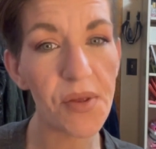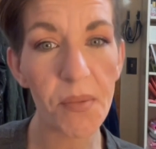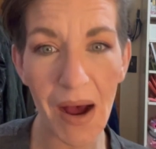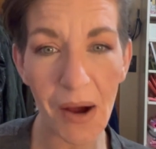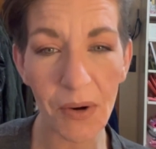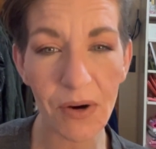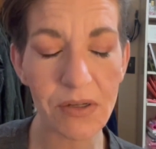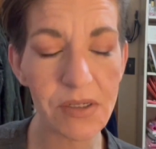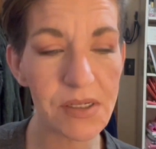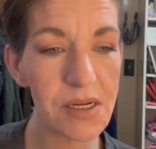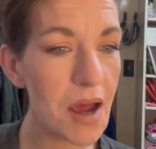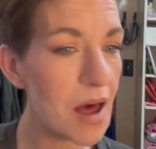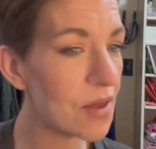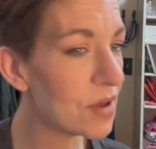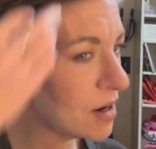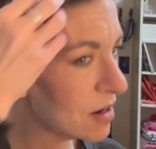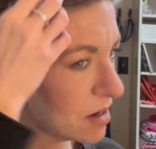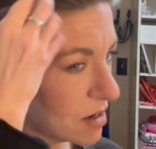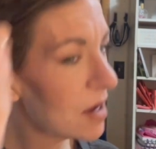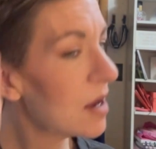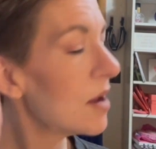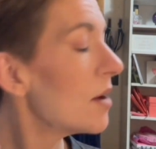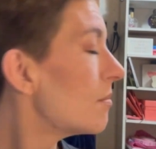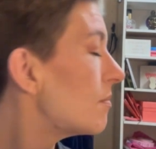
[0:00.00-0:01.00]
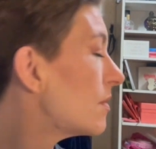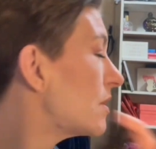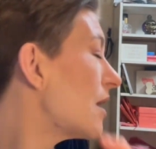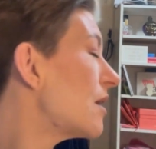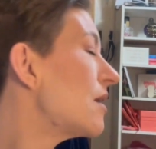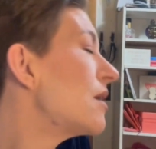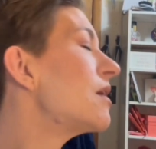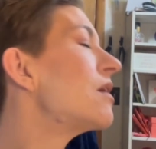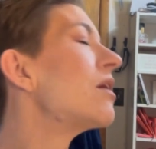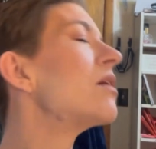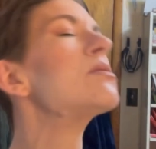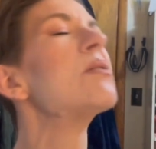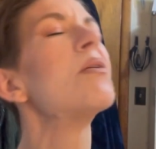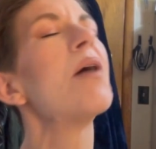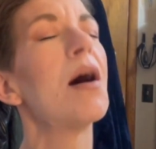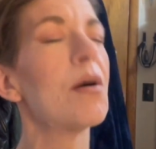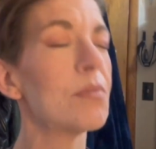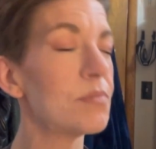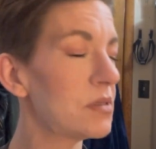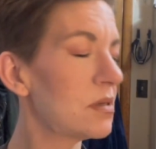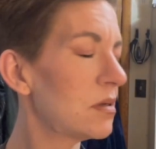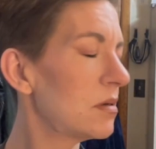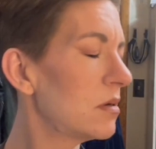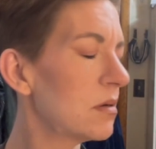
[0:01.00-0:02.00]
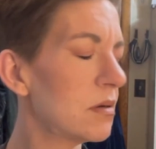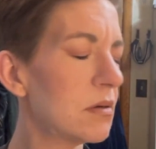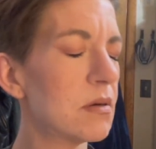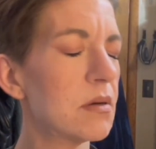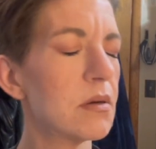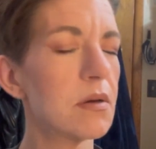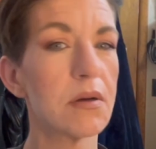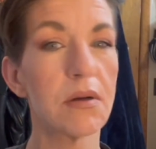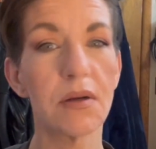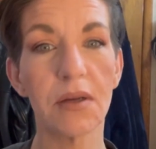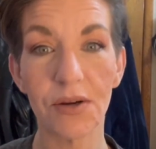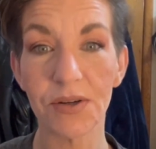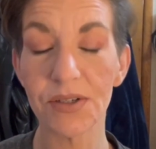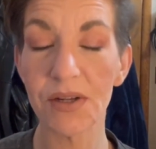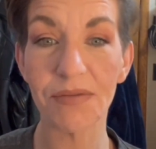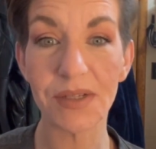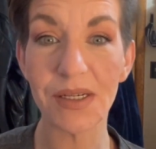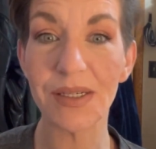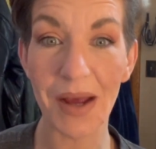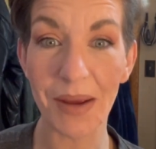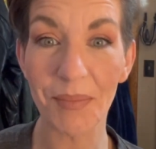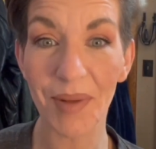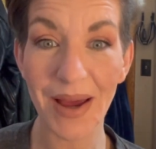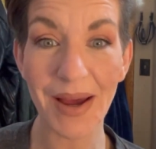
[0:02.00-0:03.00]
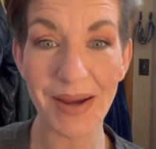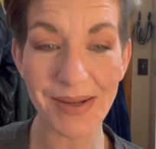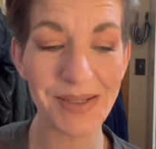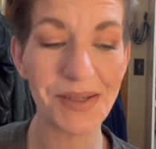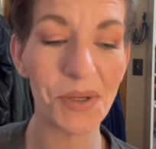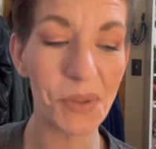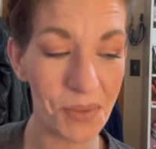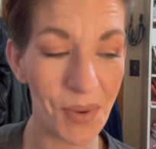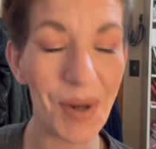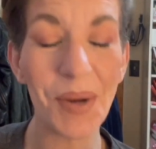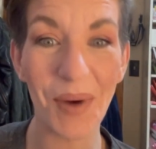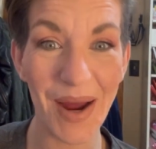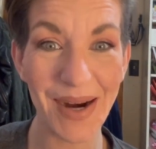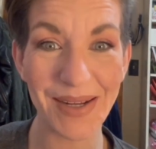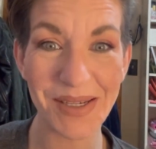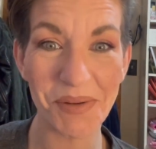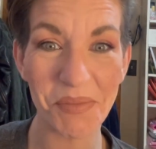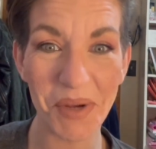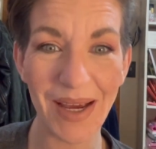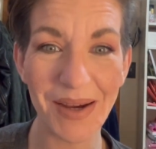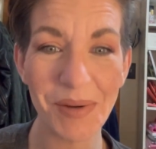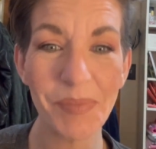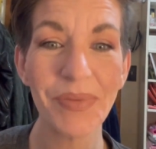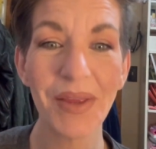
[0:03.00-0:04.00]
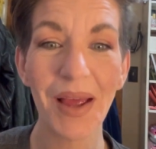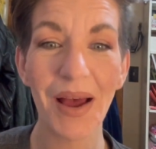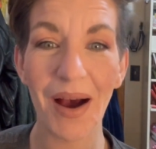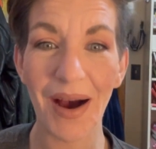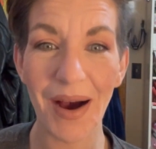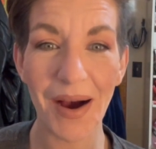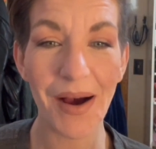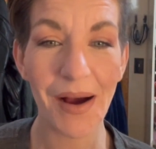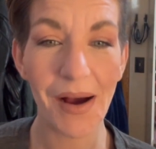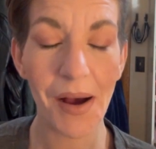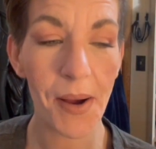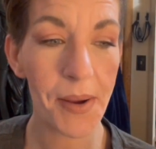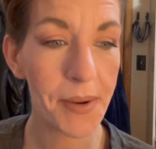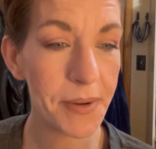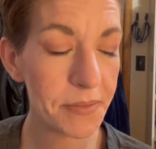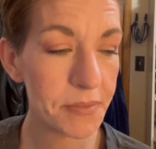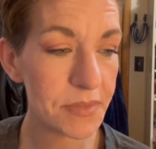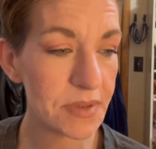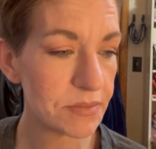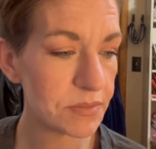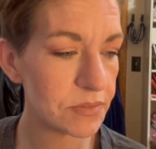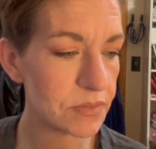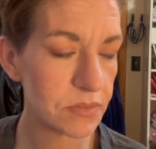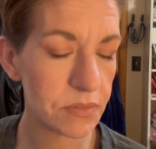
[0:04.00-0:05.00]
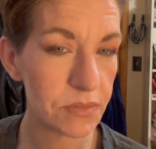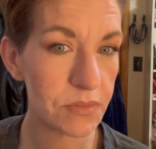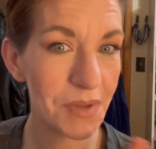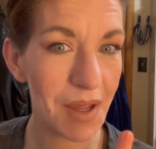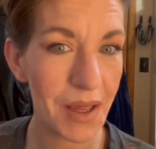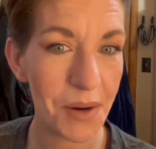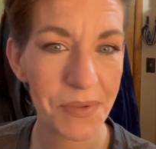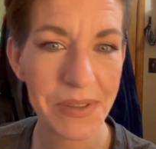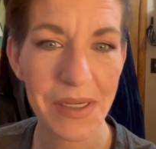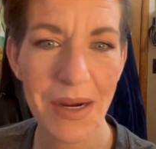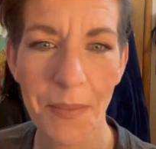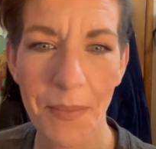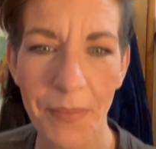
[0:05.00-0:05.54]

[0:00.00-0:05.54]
the powders together, but then it also helps your stuff to stay in place where you want it to be. And what's in